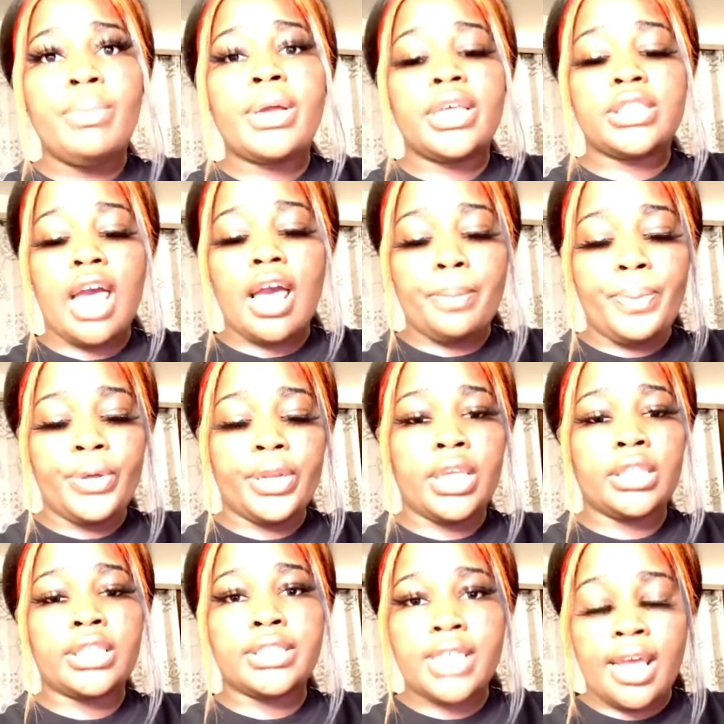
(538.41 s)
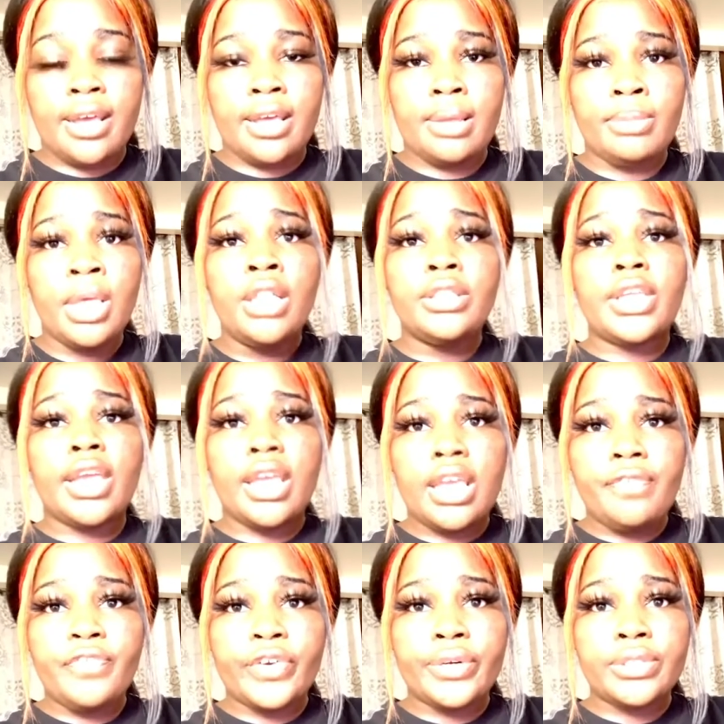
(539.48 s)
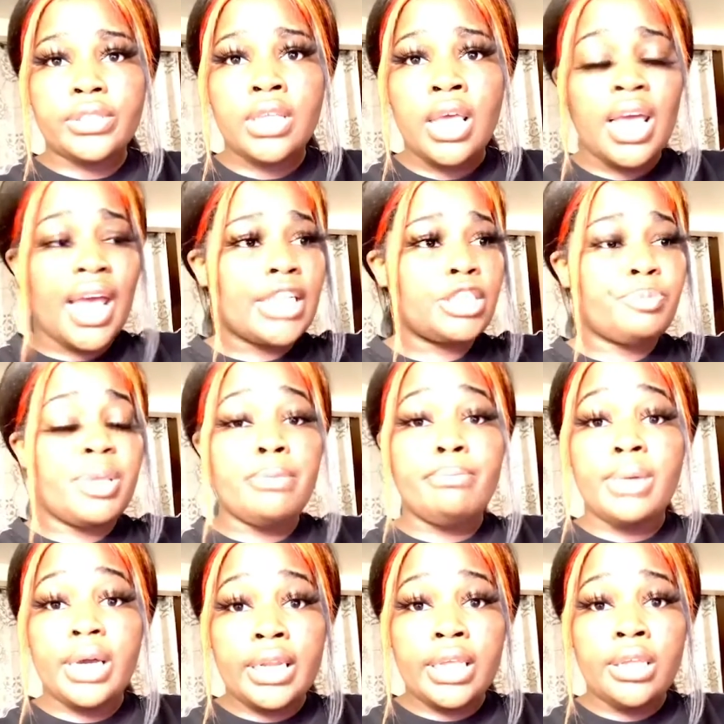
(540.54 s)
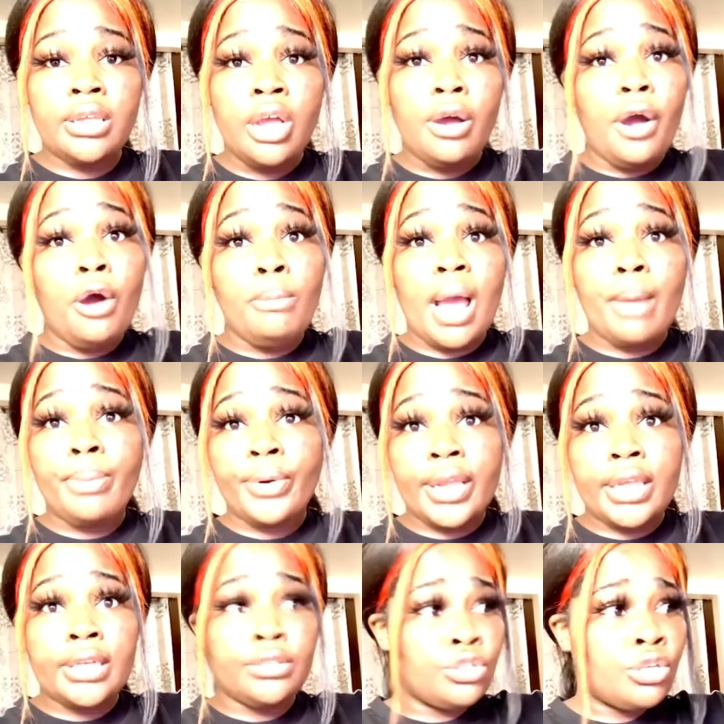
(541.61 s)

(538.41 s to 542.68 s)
Because I put in the time, the efforts, I spend money on my brand.